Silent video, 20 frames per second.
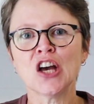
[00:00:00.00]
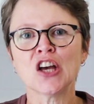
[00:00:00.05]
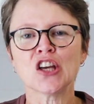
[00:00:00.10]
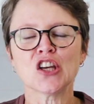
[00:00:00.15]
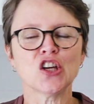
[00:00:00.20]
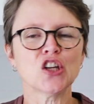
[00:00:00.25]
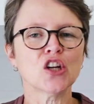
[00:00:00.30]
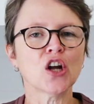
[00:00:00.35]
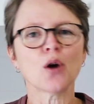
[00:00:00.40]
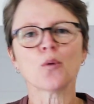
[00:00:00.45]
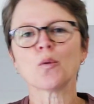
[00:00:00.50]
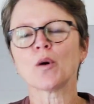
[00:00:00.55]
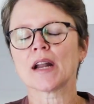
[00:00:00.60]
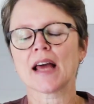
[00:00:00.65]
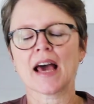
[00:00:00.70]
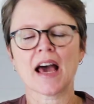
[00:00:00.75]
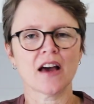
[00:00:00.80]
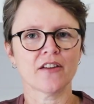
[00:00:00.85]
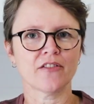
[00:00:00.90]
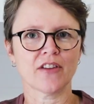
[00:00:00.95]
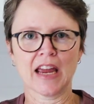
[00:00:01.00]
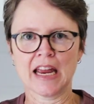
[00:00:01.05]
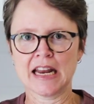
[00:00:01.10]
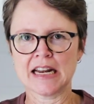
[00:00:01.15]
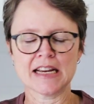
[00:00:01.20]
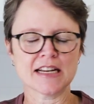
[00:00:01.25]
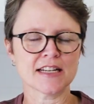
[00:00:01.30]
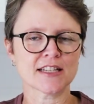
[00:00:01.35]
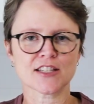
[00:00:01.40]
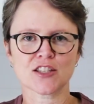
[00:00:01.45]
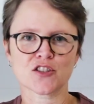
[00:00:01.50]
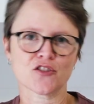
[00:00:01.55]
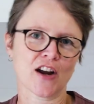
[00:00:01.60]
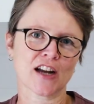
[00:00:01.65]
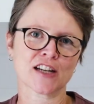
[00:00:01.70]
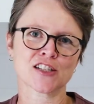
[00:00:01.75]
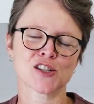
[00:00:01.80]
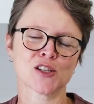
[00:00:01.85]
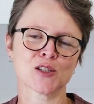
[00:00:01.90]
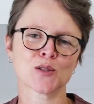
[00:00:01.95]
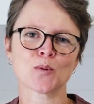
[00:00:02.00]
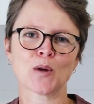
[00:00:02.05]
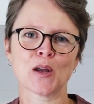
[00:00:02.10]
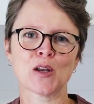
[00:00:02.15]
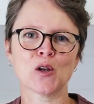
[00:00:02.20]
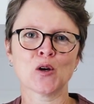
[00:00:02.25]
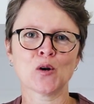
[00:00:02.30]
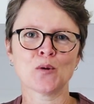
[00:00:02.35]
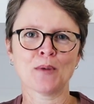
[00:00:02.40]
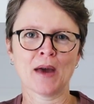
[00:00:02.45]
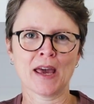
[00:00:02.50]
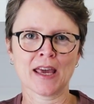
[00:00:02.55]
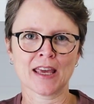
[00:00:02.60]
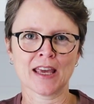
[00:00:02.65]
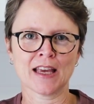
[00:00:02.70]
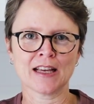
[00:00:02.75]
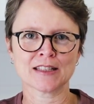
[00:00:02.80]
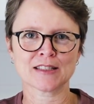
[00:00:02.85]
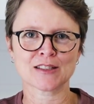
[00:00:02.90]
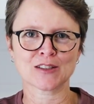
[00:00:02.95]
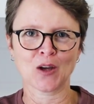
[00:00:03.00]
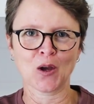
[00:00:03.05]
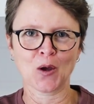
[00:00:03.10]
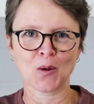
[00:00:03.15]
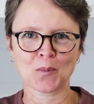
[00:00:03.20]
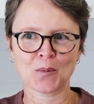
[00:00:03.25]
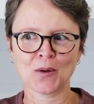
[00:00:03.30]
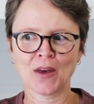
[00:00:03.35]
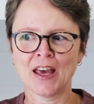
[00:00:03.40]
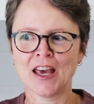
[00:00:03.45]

You don't want to have any distractions when you're making soap.